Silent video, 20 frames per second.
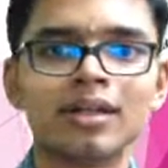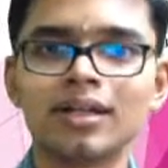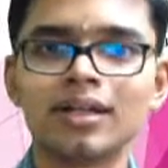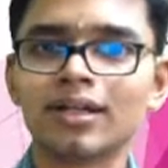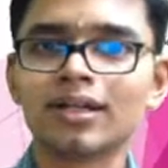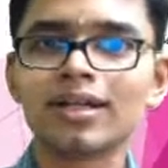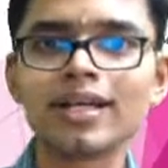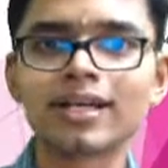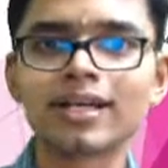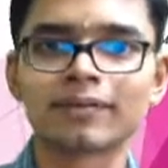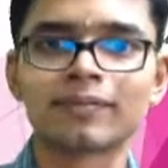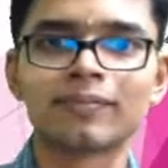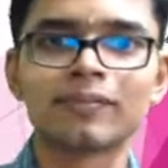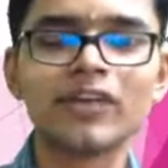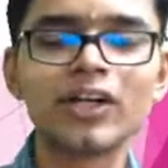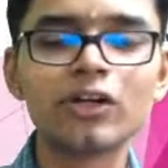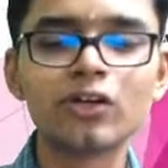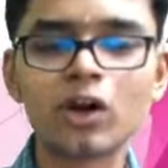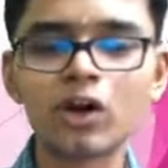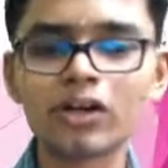Clear?
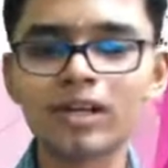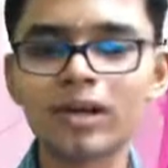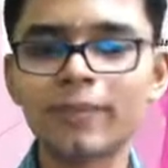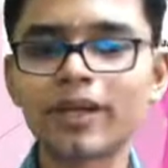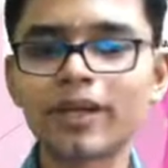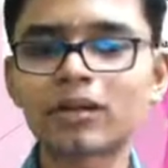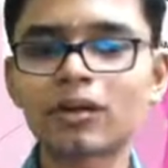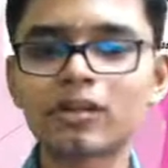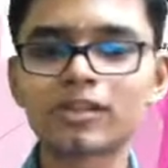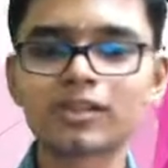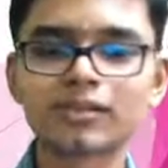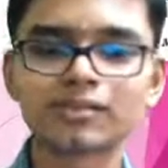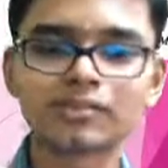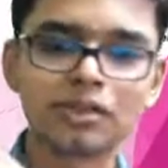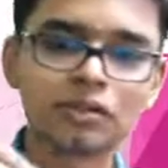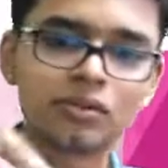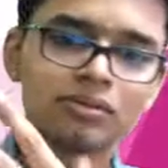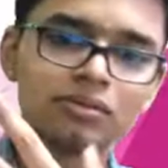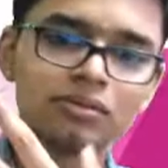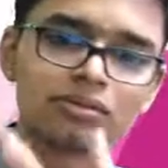We do not come across,
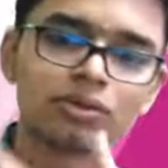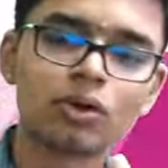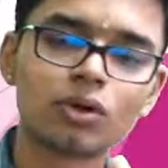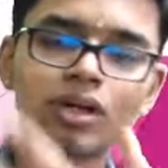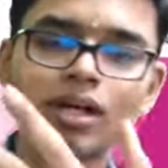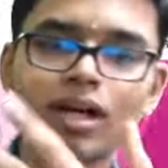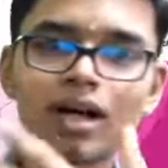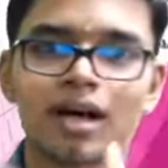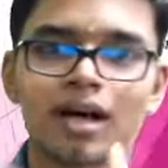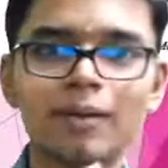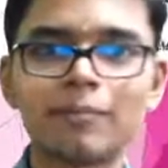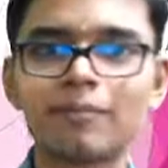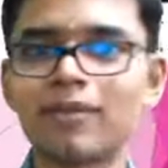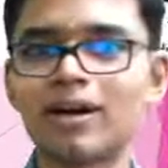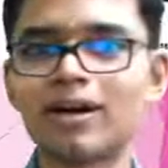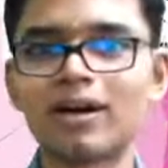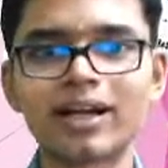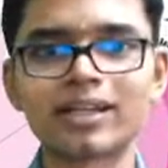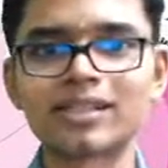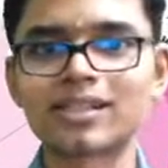Durga,
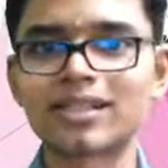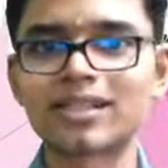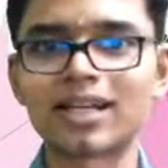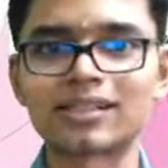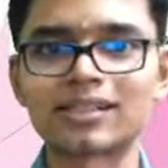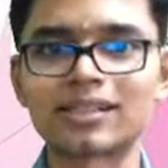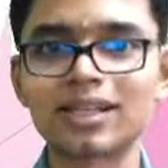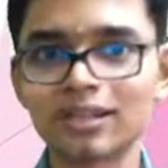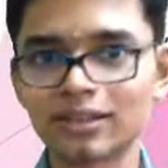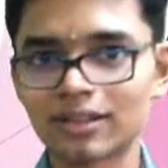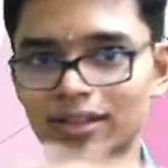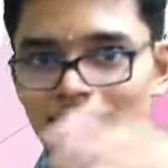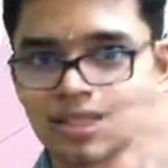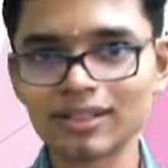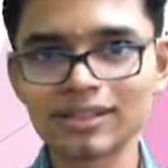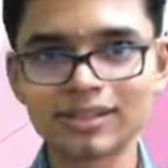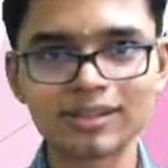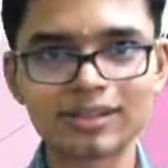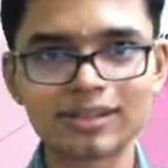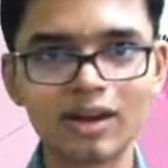Amba, etc., etc.
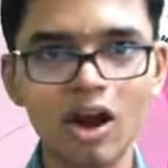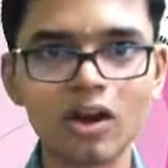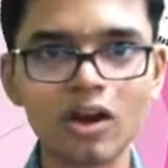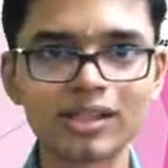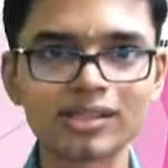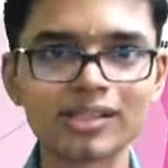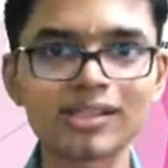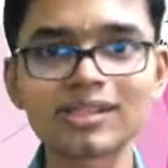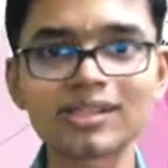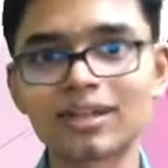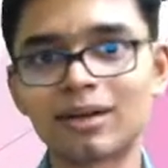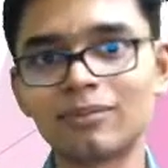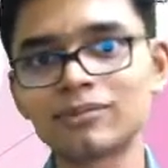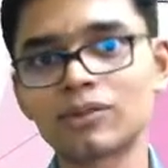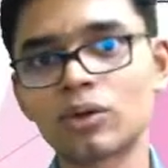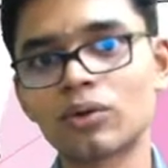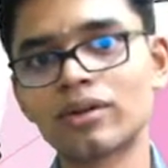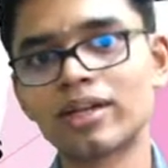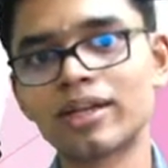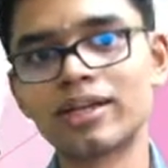These goddesses
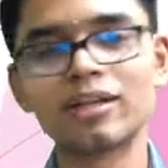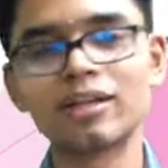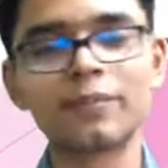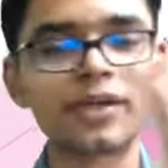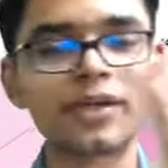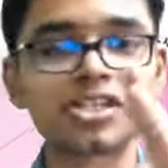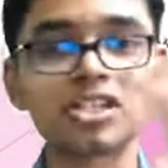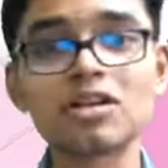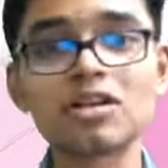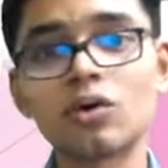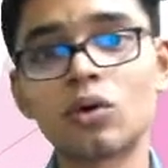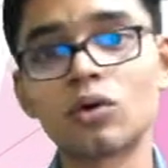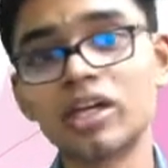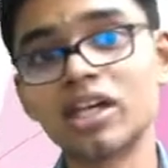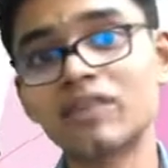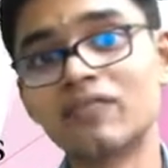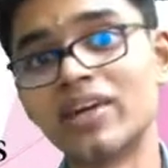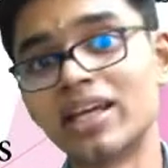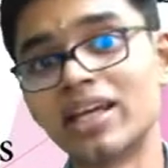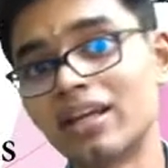comes in the picture
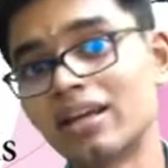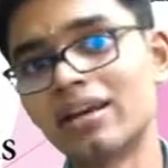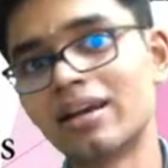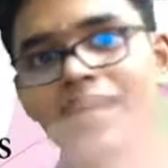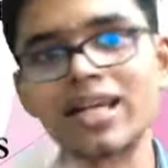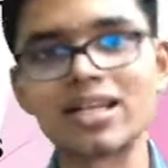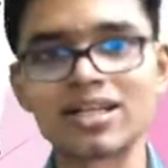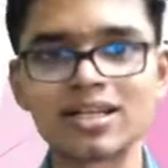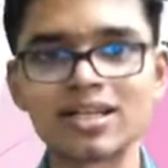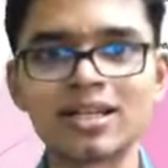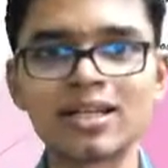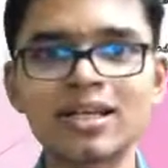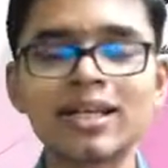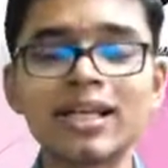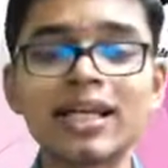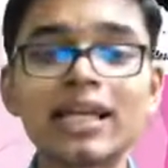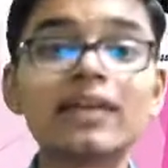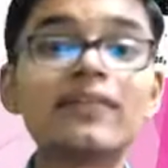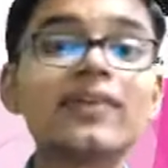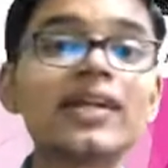only very late.
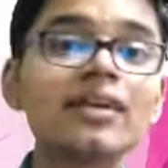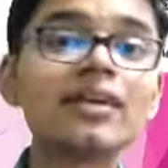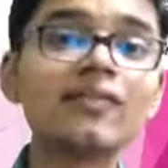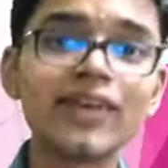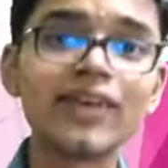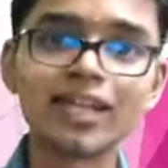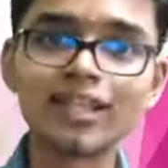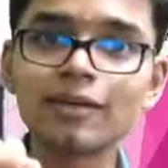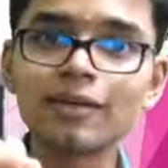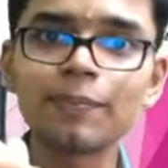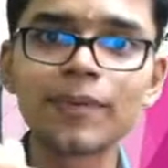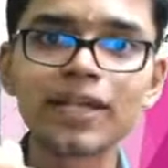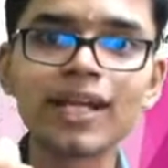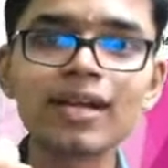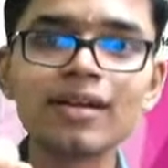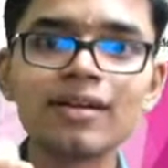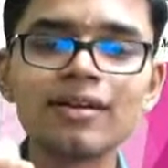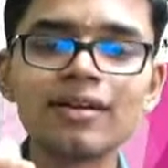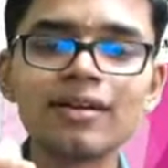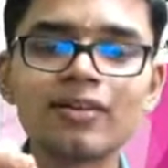Even in Vedic
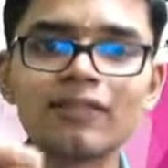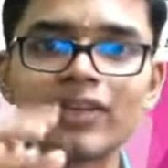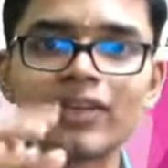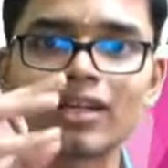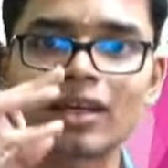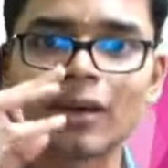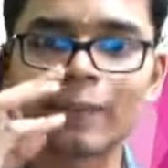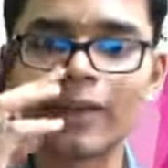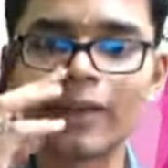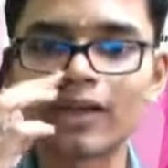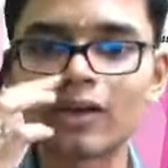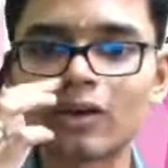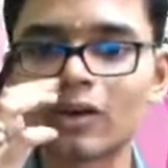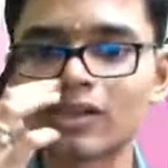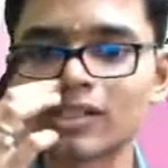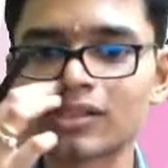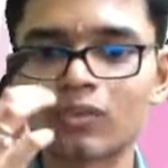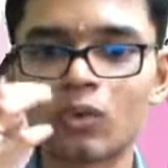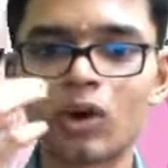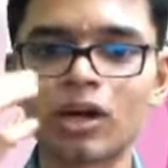period, we come
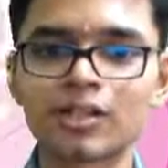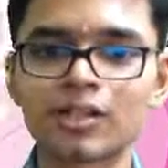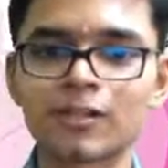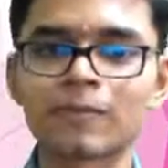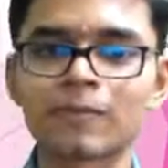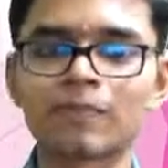across what?